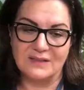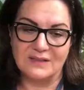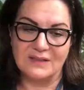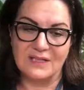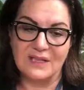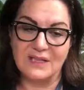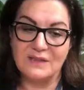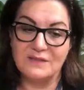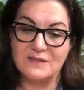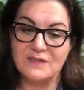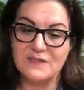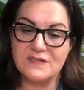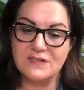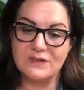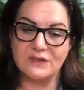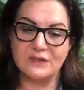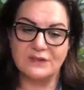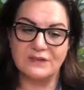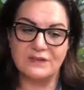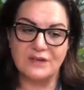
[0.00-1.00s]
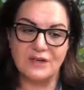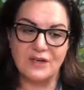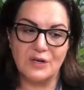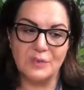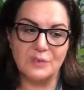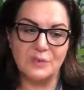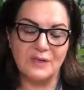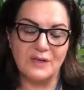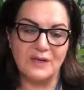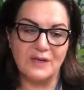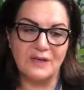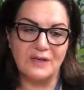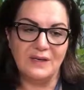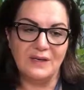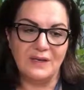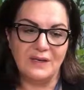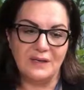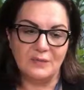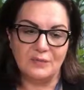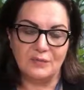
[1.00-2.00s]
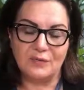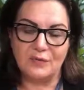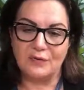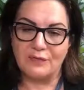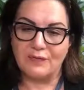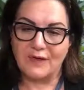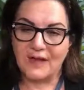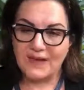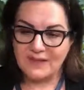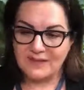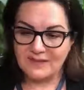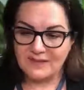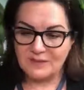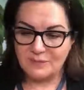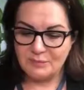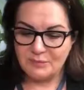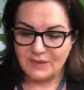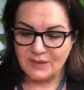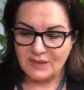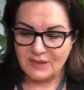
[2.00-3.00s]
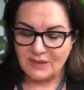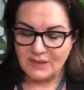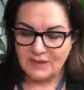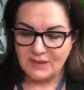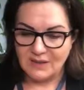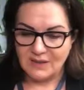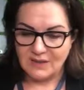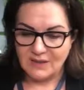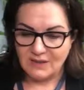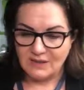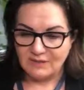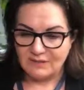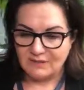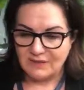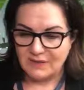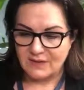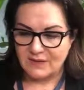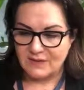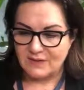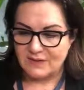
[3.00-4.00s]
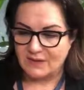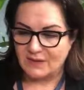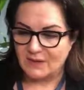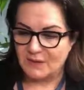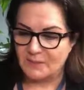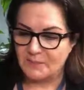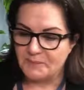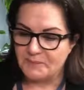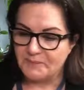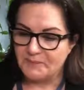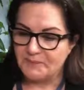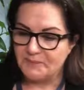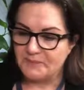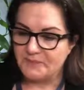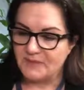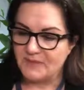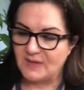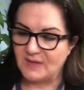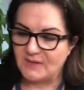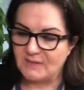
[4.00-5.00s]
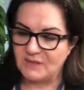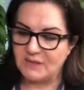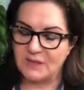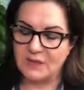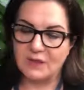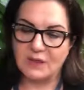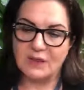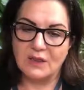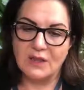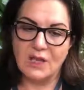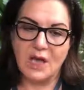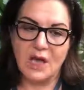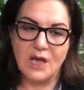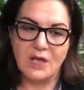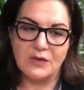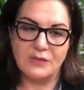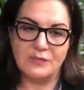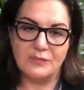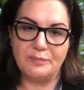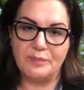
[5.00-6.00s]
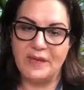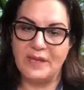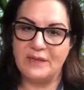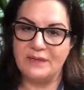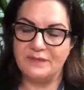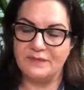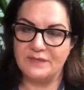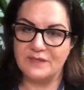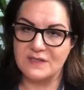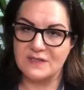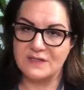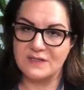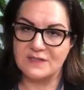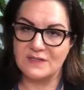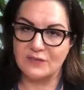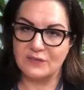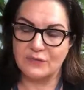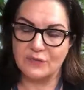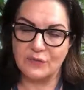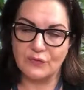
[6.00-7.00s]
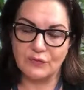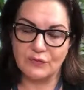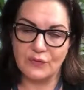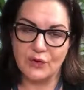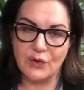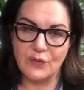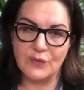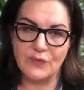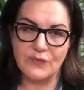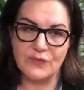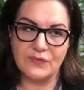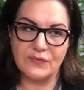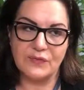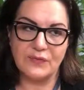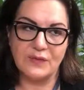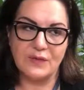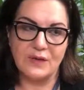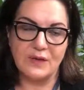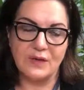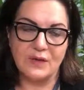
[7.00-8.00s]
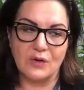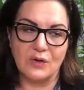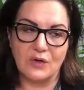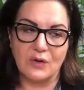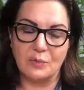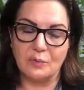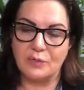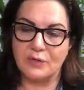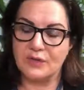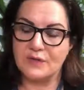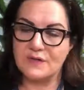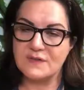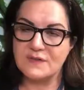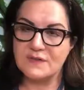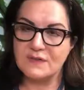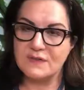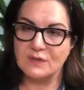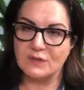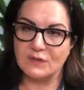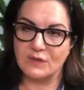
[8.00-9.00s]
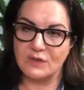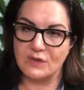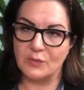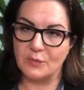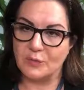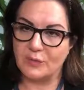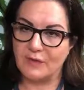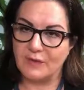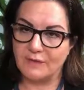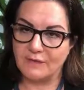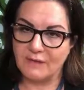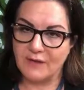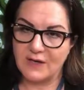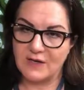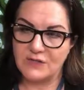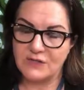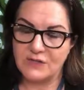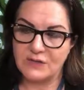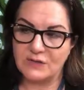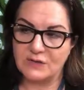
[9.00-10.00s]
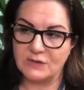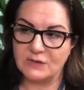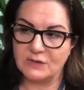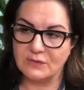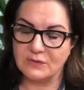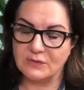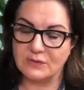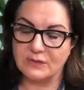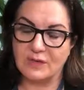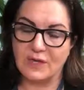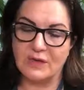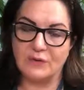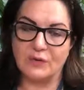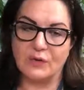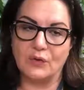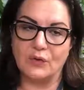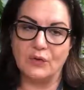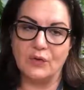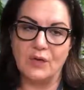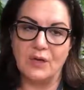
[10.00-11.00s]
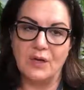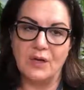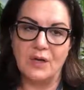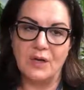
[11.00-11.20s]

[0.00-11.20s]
Lilly Physical Therapy provided me with a lot of benefits of growth on a personal, on a professional level.